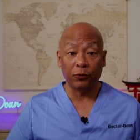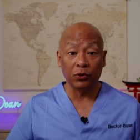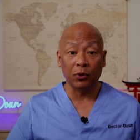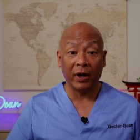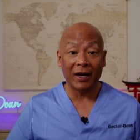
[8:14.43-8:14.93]

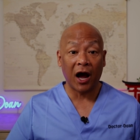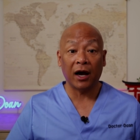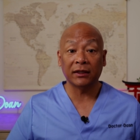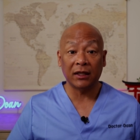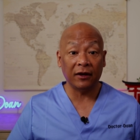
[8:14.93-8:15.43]
through an
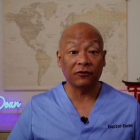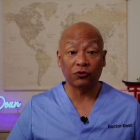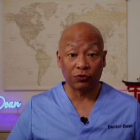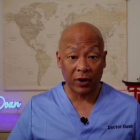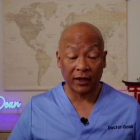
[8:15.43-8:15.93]
oxidative
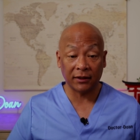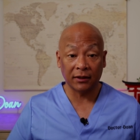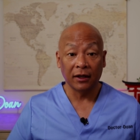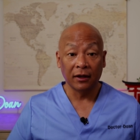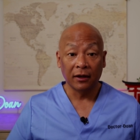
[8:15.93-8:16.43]

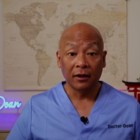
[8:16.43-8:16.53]
stress